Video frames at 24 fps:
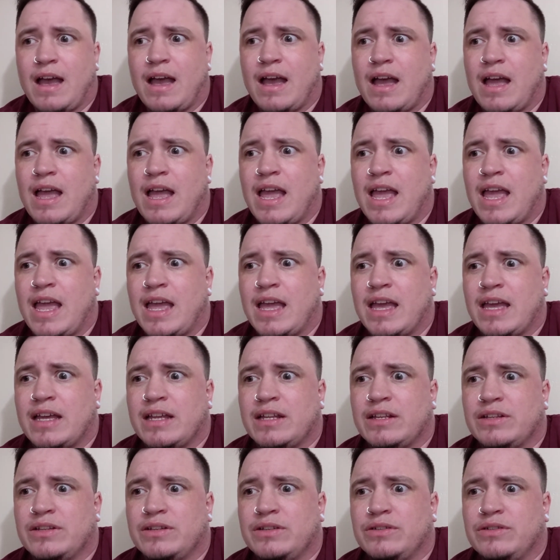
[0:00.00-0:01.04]

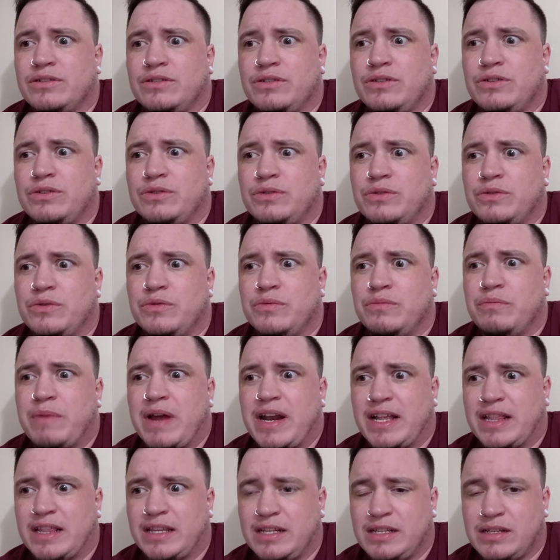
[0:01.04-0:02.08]
and to
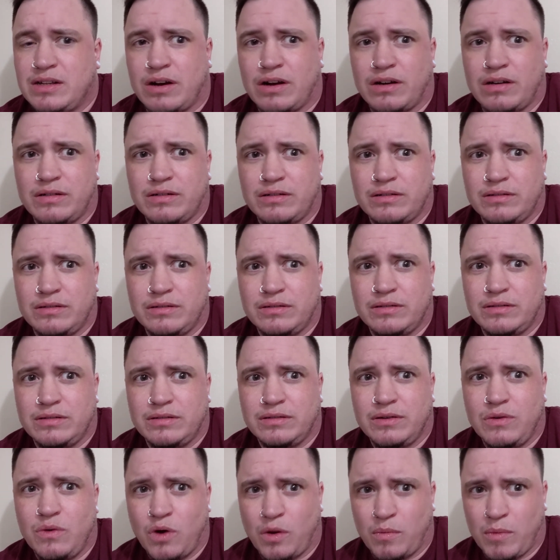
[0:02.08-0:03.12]
medically start
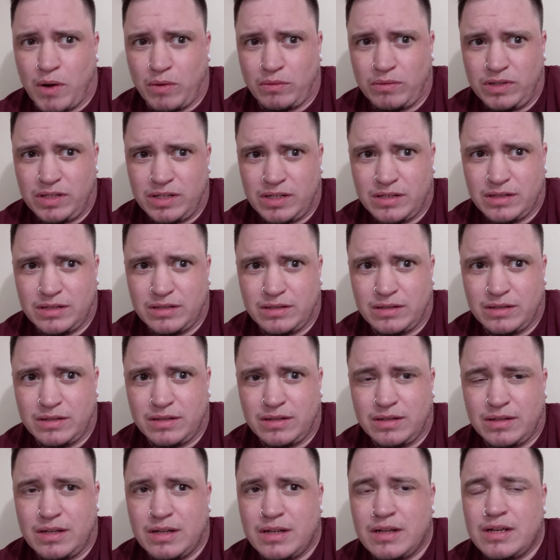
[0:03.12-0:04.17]
hormones,
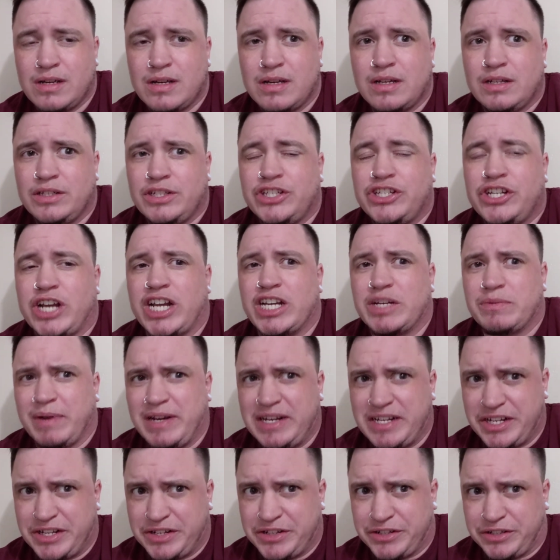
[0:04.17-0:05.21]
to change my
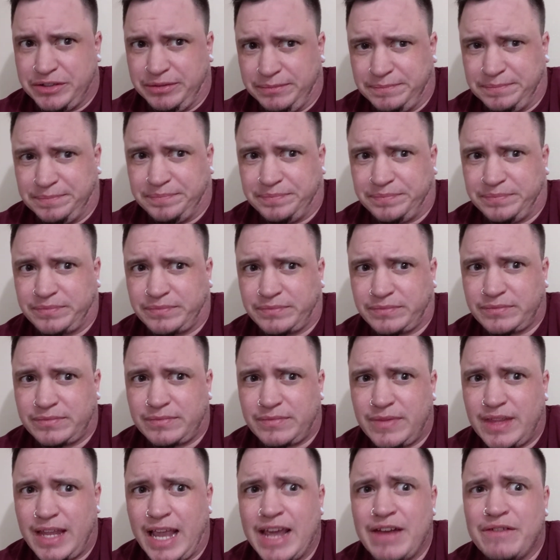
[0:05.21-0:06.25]
gender,
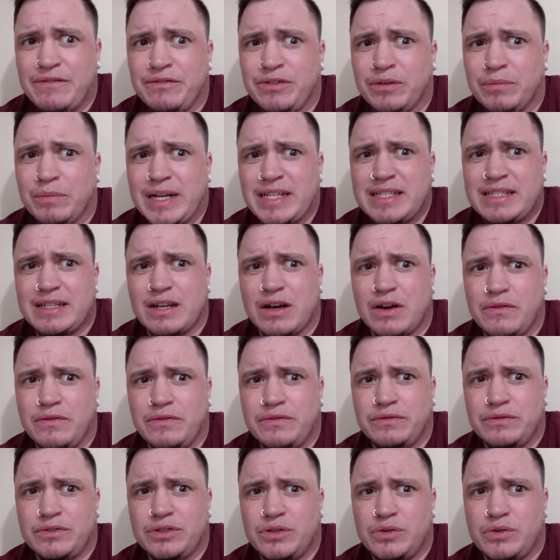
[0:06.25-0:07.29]
and for myself
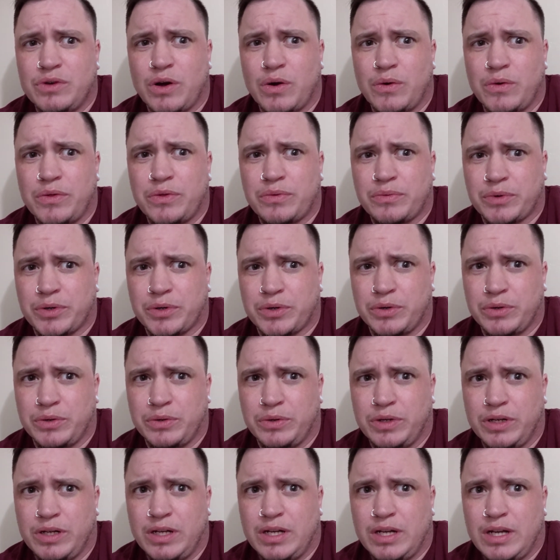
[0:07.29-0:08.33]
to go through
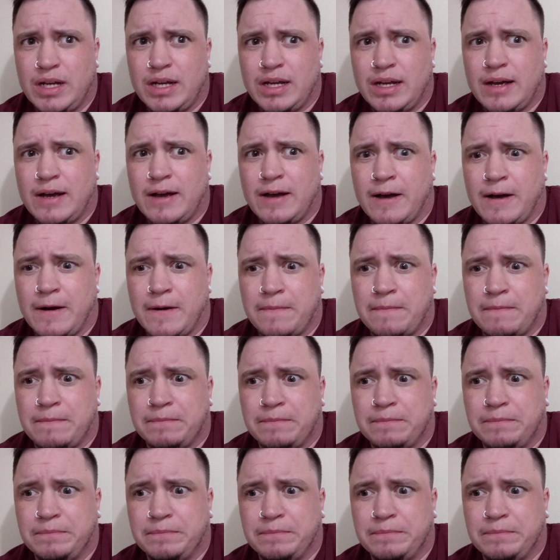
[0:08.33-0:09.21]
um,